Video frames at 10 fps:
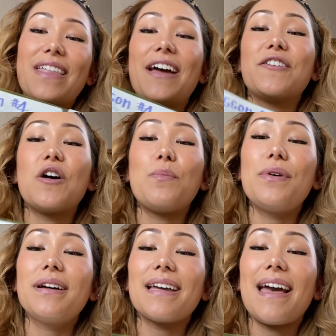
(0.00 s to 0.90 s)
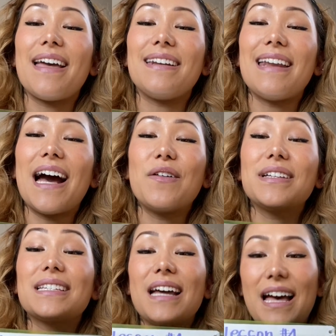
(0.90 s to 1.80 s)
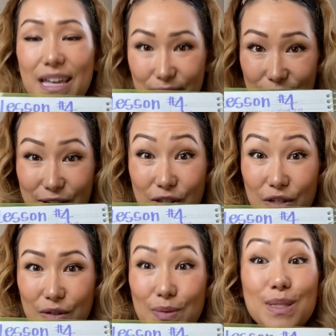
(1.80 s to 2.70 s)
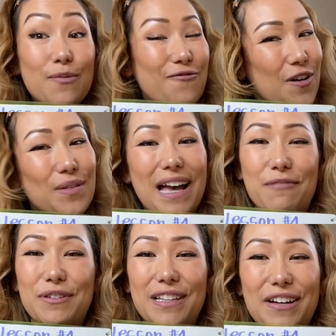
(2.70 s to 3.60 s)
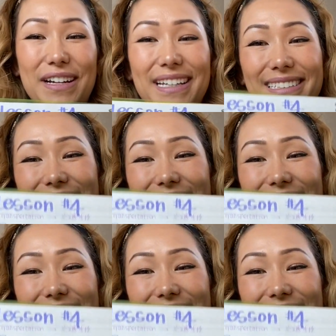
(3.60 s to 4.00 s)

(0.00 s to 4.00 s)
that notebook, and now it's time to do some vocabulary.